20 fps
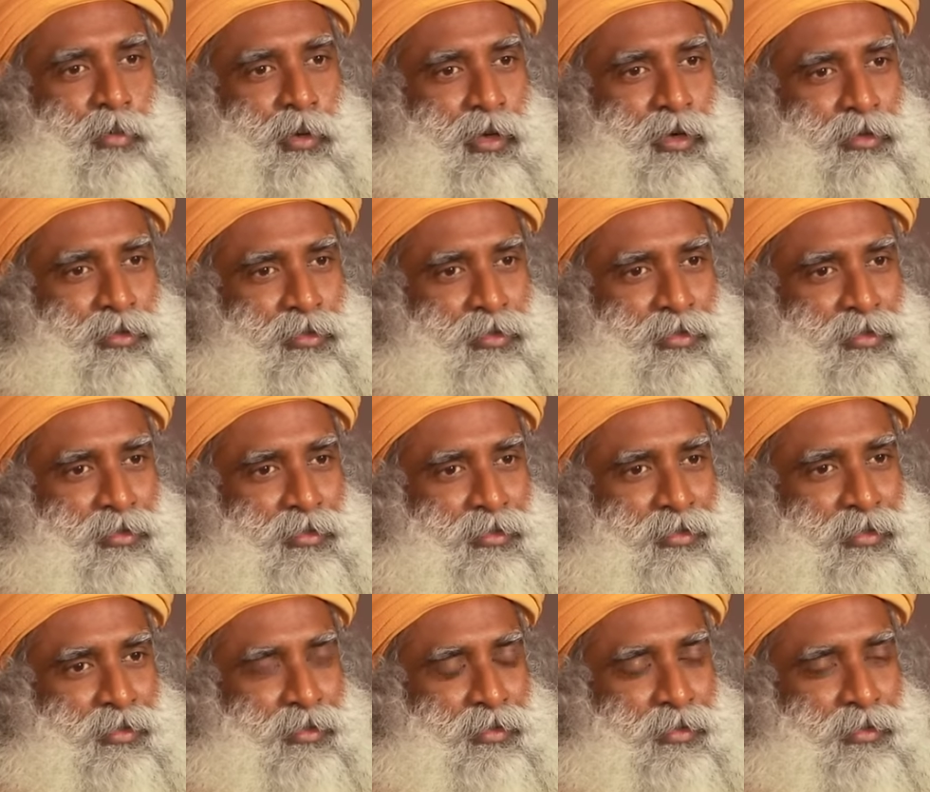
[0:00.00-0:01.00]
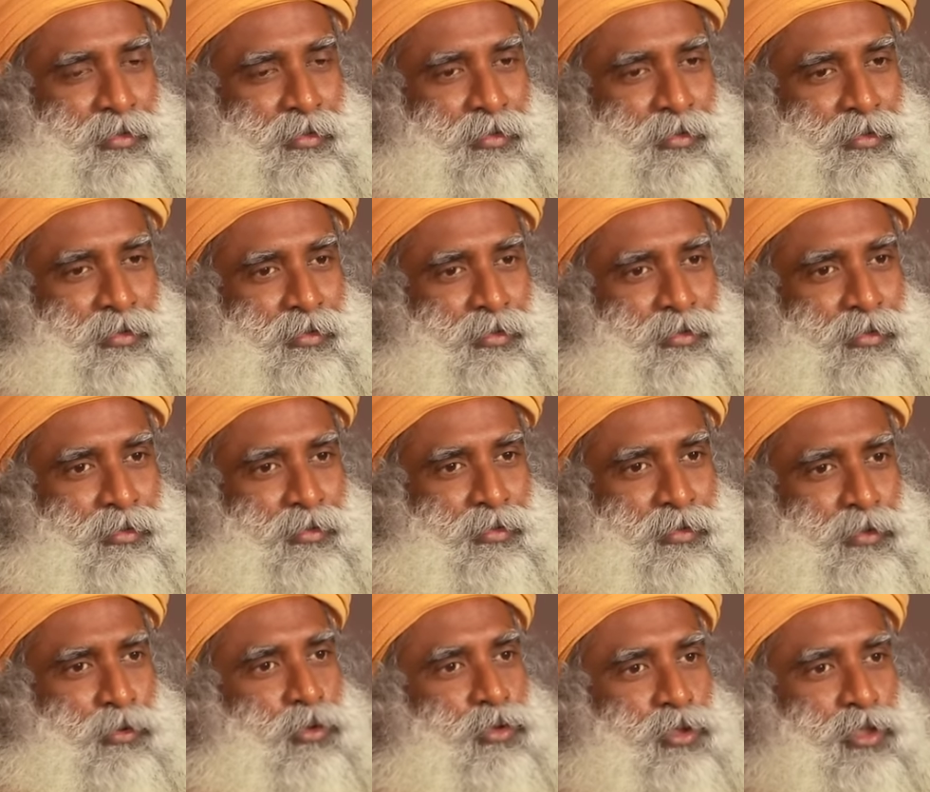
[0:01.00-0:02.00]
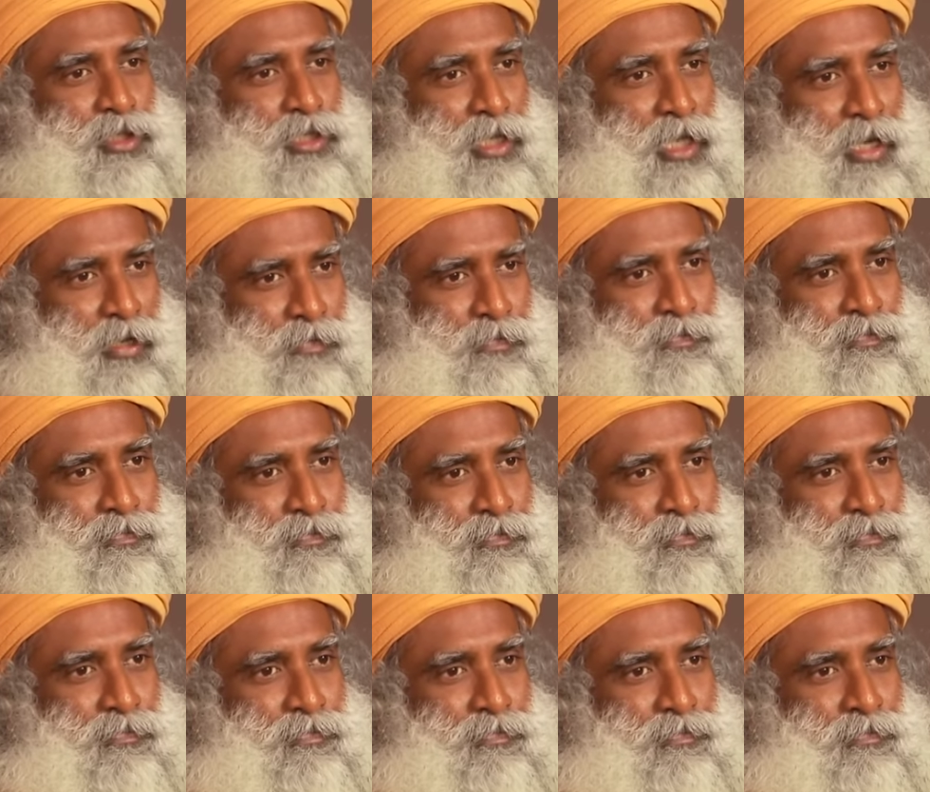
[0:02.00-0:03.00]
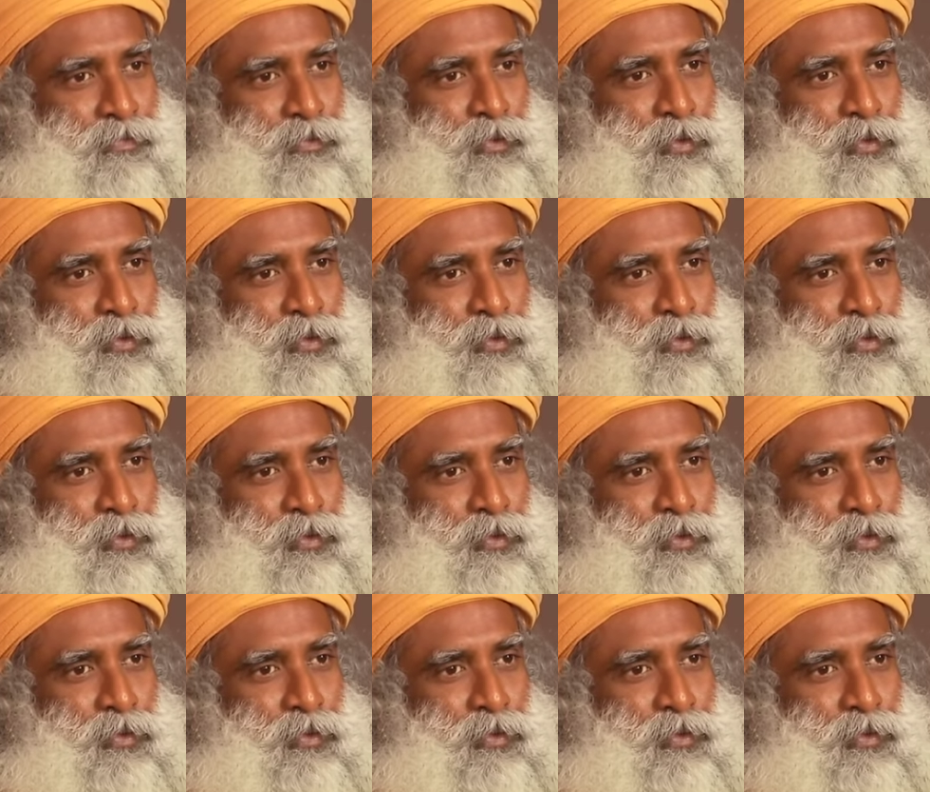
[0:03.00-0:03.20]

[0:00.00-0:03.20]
blocks, you're just life.